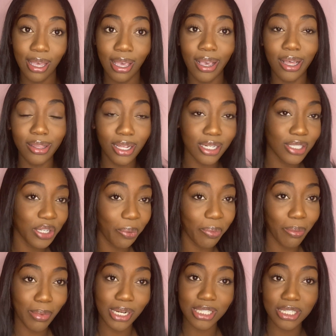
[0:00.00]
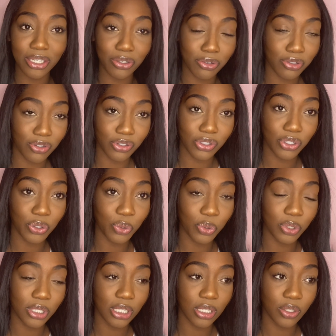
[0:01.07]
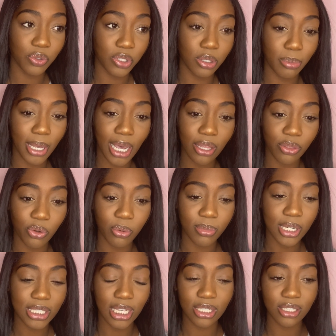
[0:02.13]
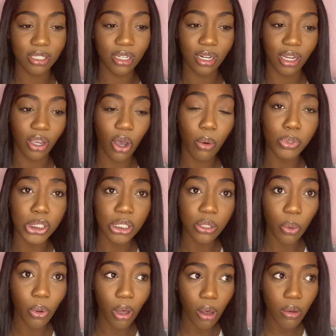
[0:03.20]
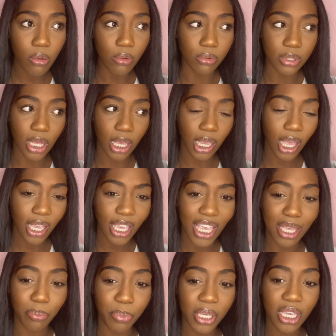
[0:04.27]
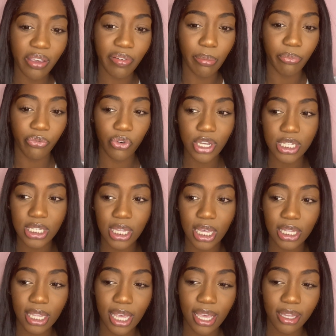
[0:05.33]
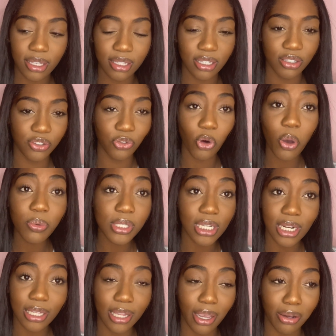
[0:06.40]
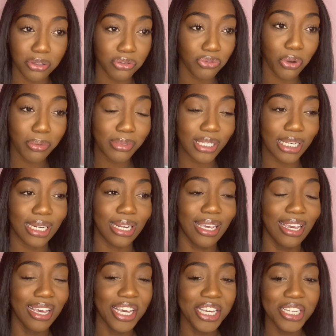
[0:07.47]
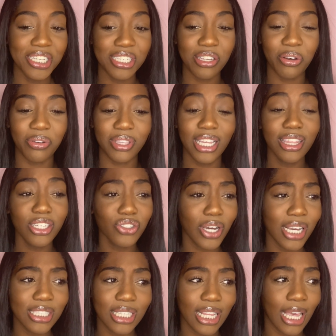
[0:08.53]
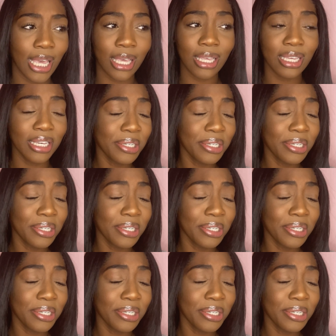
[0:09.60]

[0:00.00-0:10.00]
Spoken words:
and then it took me a minute to use the bathroom, because I just couldn't go. It was so cold. Like, I can't pee if I'm freezing like that. It's frozen in there. It's frozen. So then they tried to like